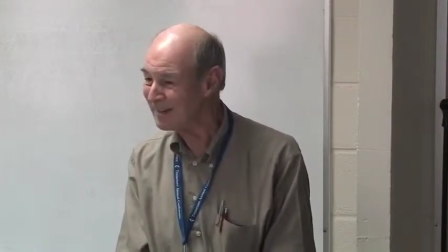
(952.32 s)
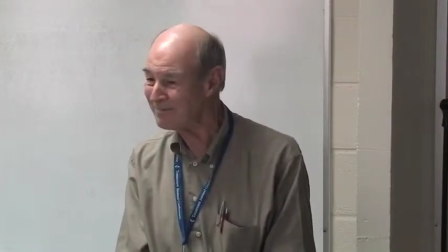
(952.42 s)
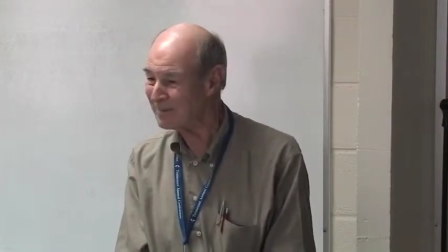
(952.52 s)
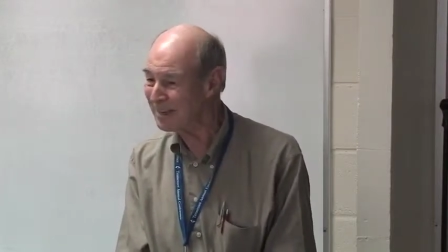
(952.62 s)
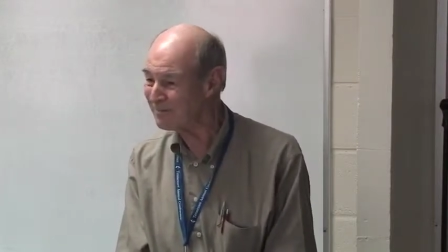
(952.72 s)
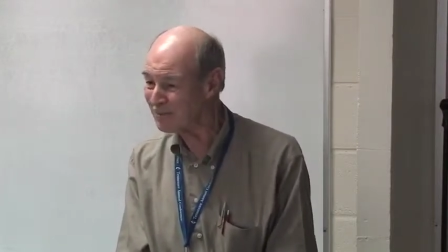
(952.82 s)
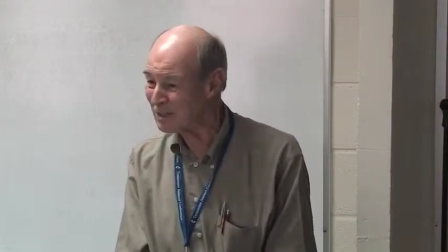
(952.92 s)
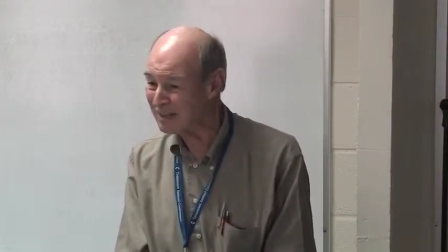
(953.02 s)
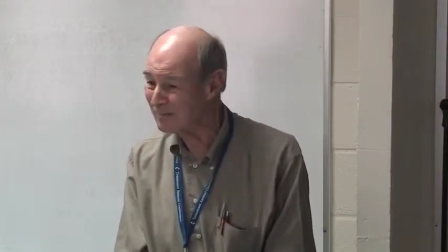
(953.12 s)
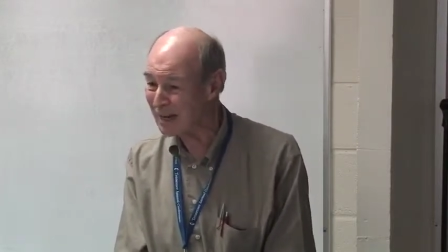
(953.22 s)
he didn't
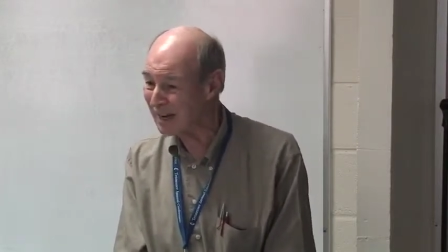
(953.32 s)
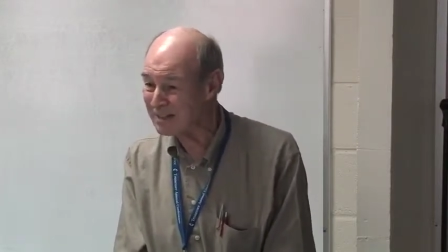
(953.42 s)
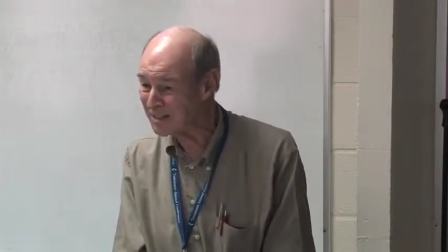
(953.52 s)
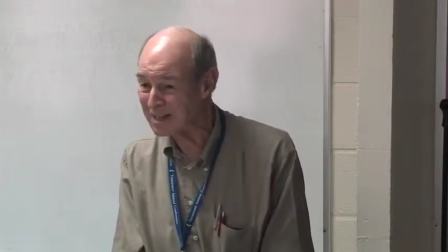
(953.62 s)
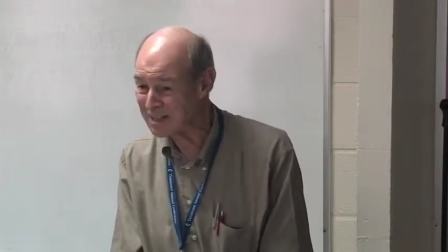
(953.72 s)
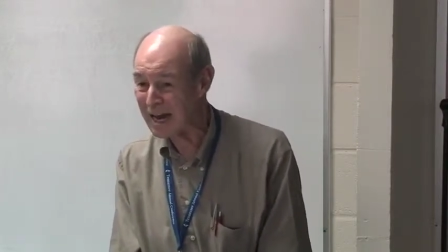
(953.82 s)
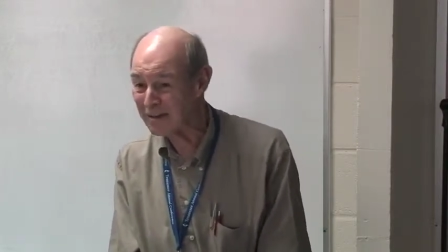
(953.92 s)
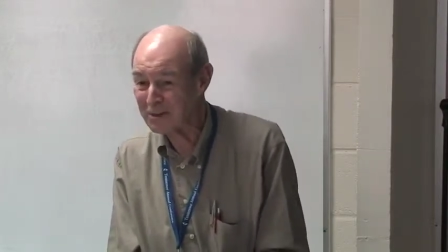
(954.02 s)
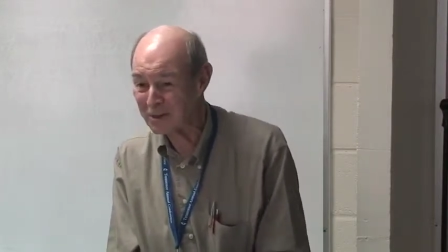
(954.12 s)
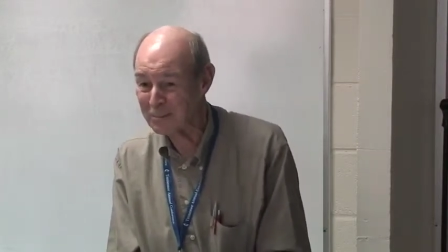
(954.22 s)
see any sense of
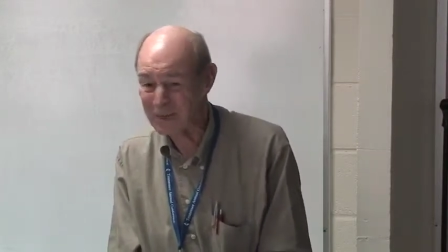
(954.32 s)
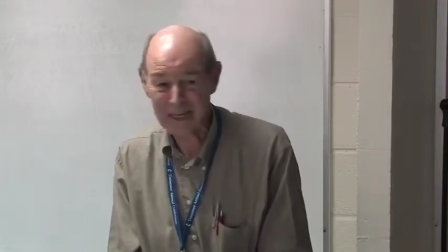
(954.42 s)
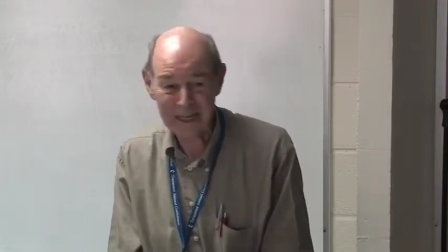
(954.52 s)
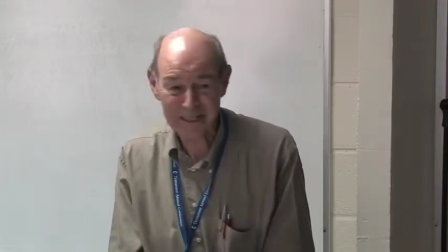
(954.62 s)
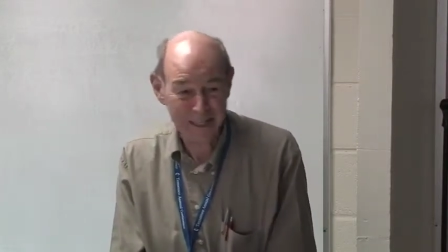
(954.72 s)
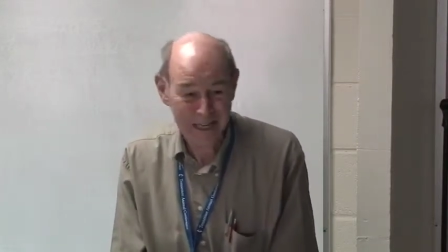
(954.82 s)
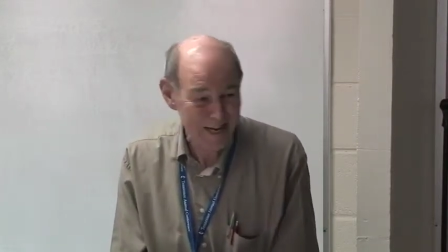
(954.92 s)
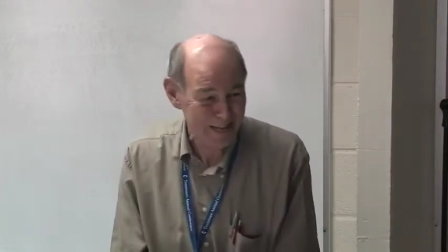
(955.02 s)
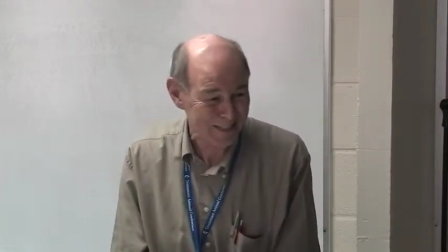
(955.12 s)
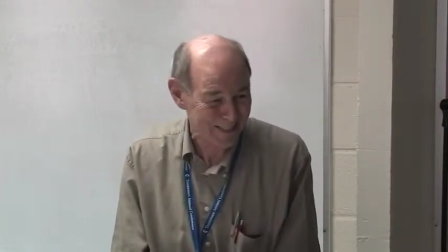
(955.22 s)
having something he didn't
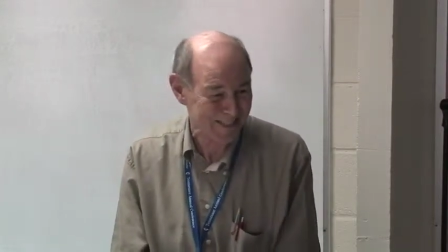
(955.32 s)
need.